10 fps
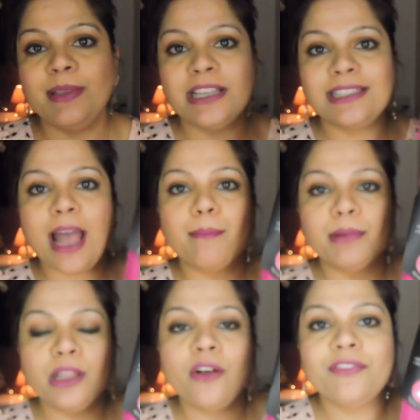me a
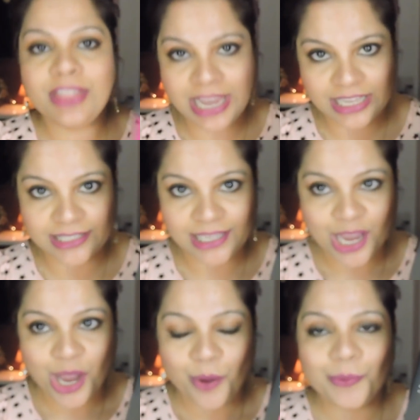sample of this
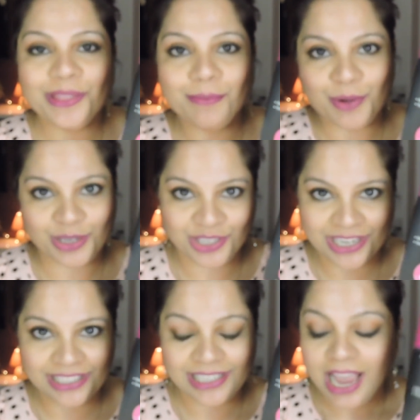with the
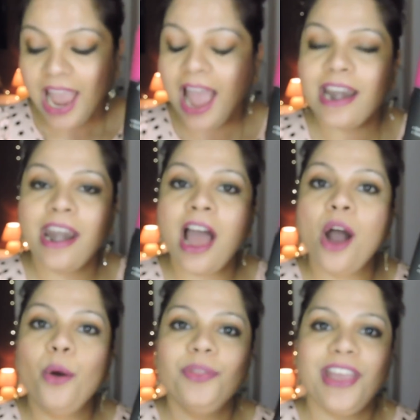brushes, and
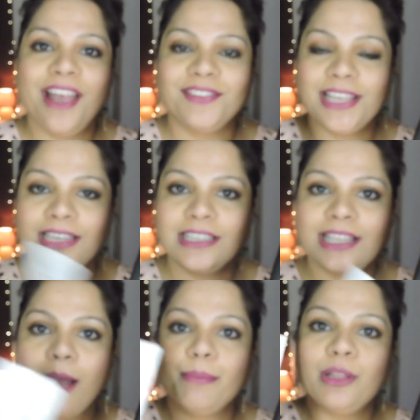now they have sent a
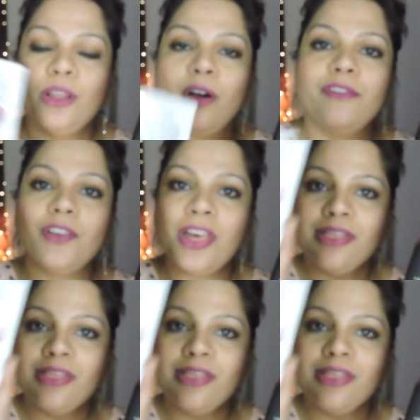sample of